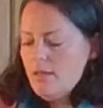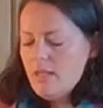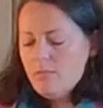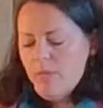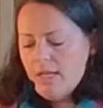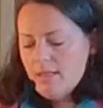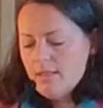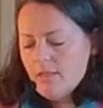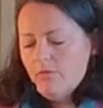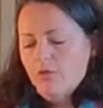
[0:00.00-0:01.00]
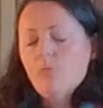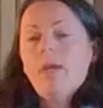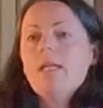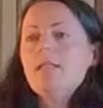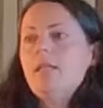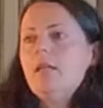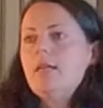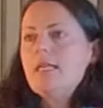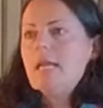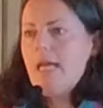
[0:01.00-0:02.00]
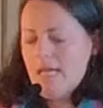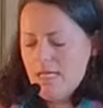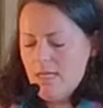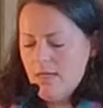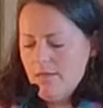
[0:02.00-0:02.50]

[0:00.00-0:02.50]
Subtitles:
the admittance of humanitarian aid,